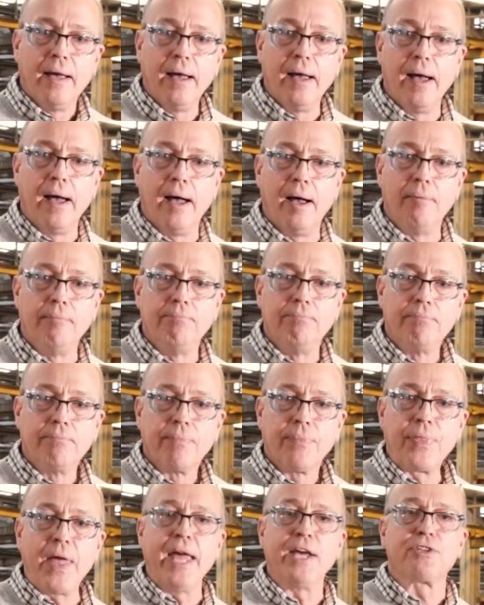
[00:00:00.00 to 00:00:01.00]
Um,
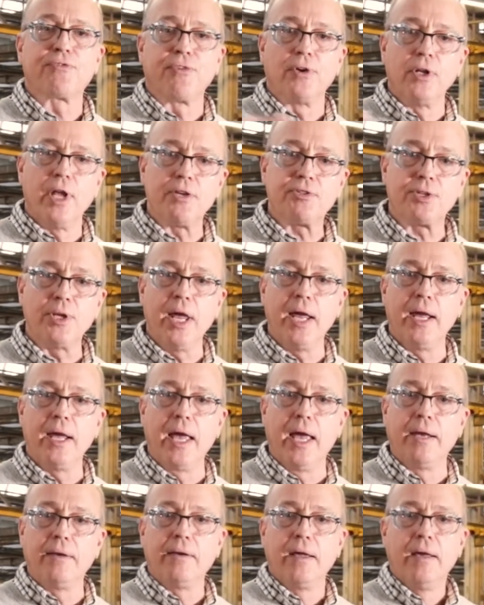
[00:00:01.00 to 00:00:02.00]
thanks for listening,
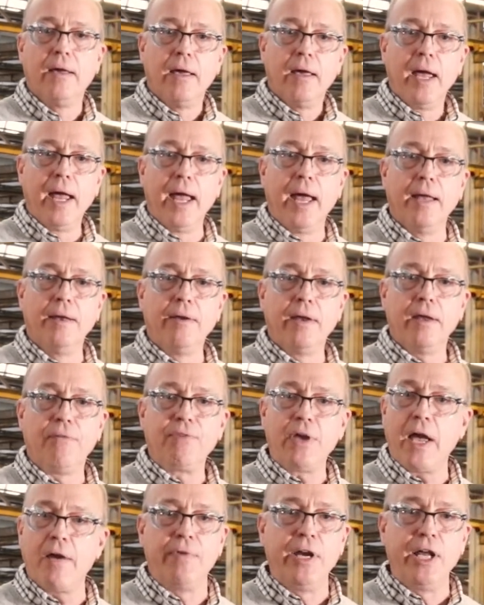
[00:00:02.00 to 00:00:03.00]
and, and if
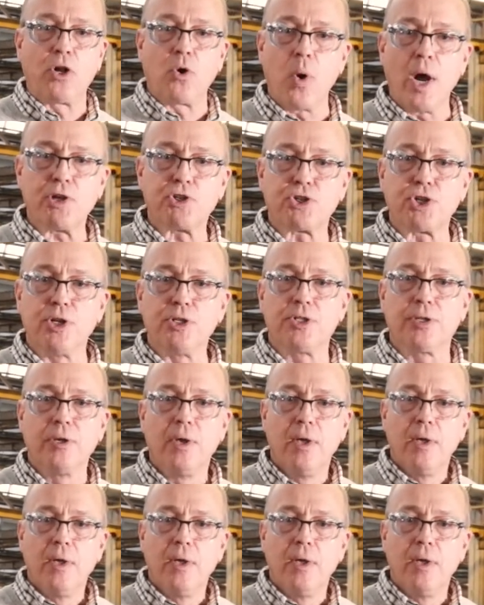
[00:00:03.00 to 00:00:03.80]
you have any questions,